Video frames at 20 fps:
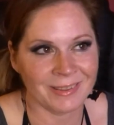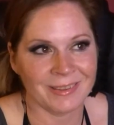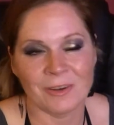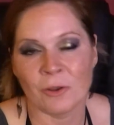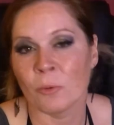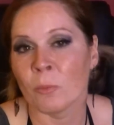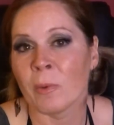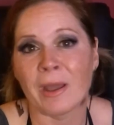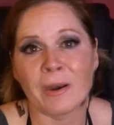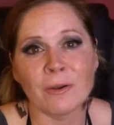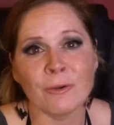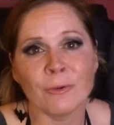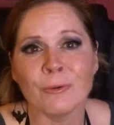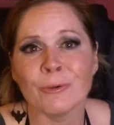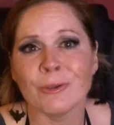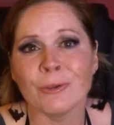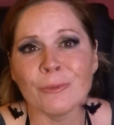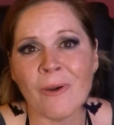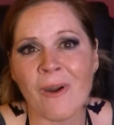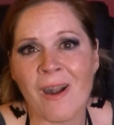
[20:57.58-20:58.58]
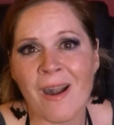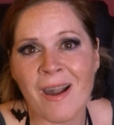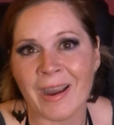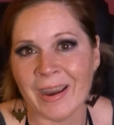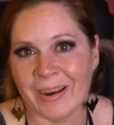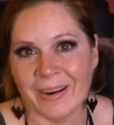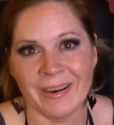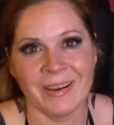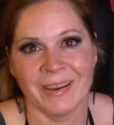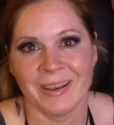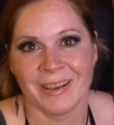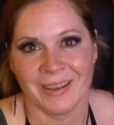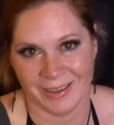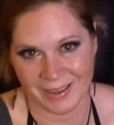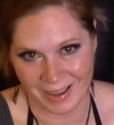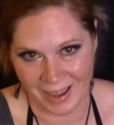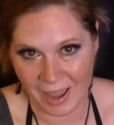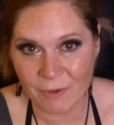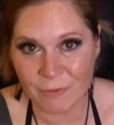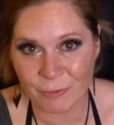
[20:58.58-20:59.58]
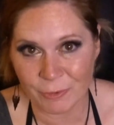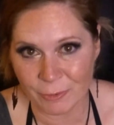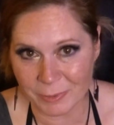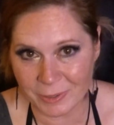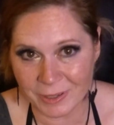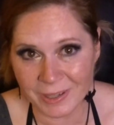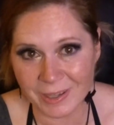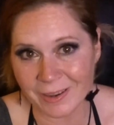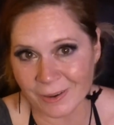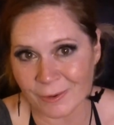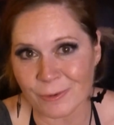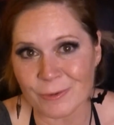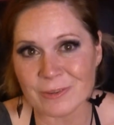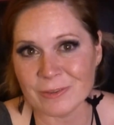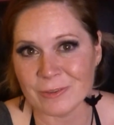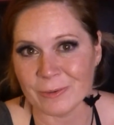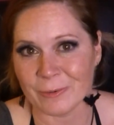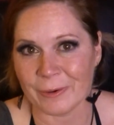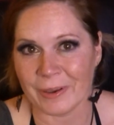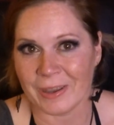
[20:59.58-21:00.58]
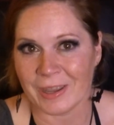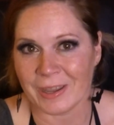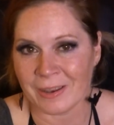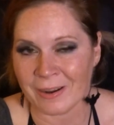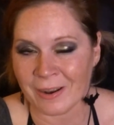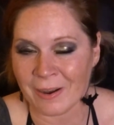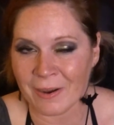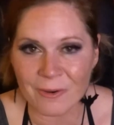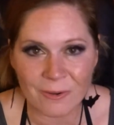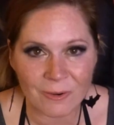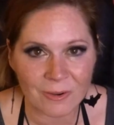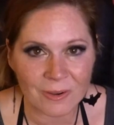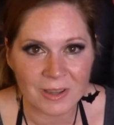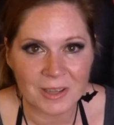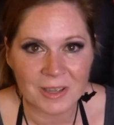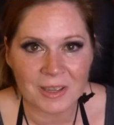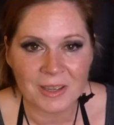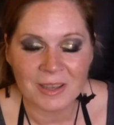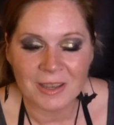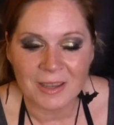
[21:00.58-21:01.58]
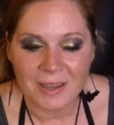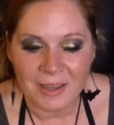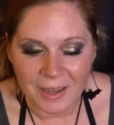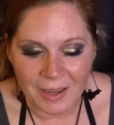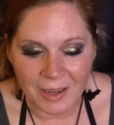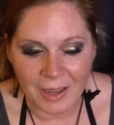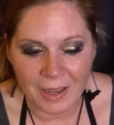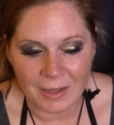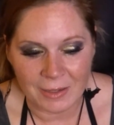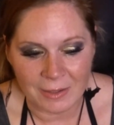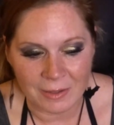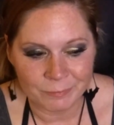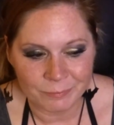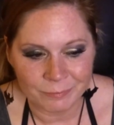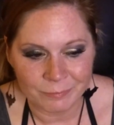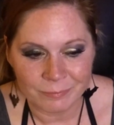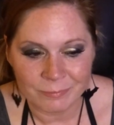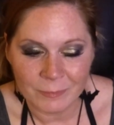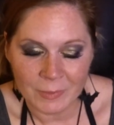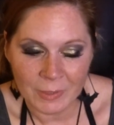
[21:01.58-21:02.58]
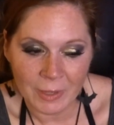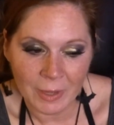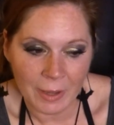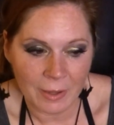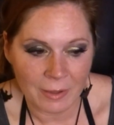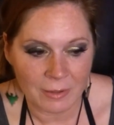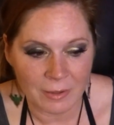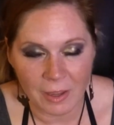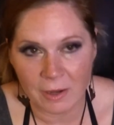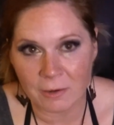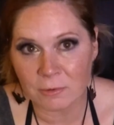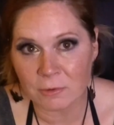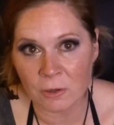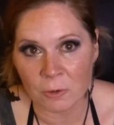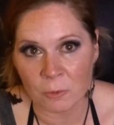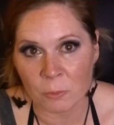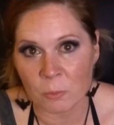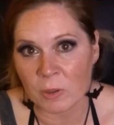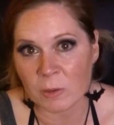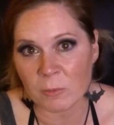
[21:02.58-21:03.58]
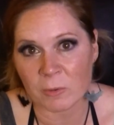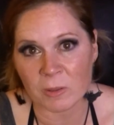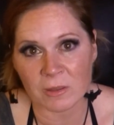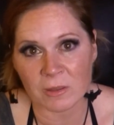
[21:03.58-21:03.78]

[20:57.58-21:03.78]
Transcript: No matter who you are, everybody goes through it, you know? And yeah, I don't know, maybe